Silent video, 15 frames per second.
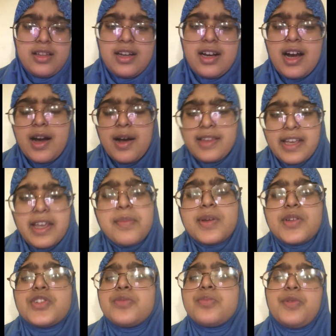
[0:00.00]
Like I
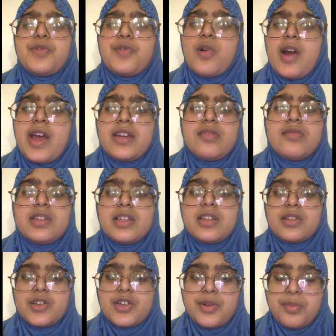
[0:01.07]
mentioned before, I didn't really
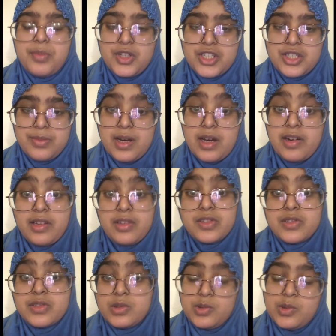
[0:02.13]
learn much about it in
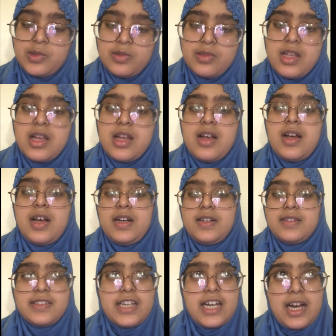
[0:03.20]
school,
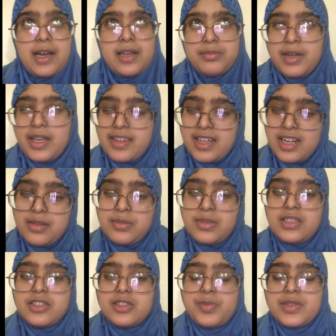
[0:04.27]
and by that I mean
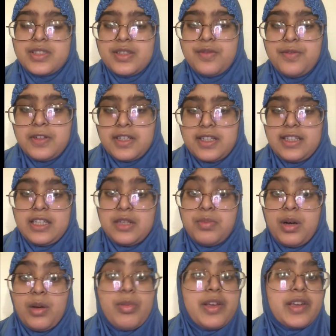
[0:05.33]
specifically in
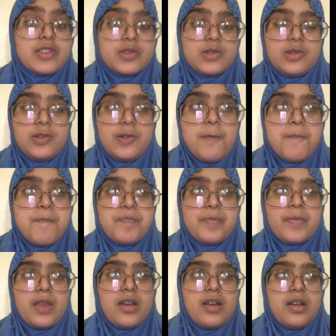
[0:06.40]
public school.
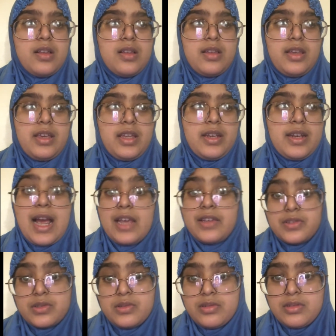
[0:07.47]
In high high
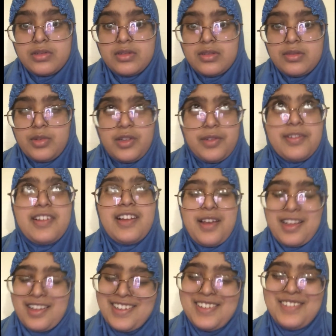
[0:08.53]
school, well,
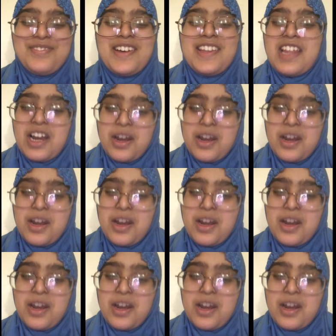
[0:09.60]
by that I